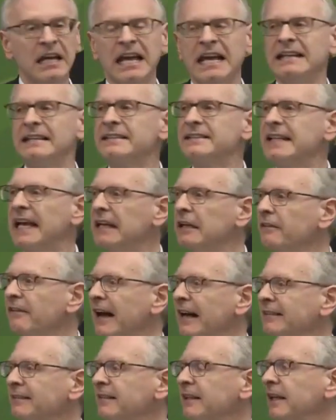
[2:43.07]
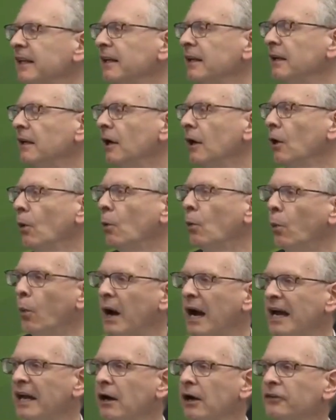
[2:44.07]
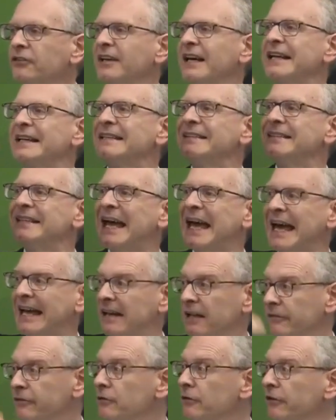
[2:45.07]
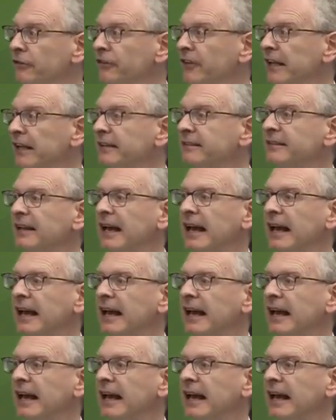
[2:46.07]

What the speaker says: Instead of asking, why aren't I a 10 if you're a 6,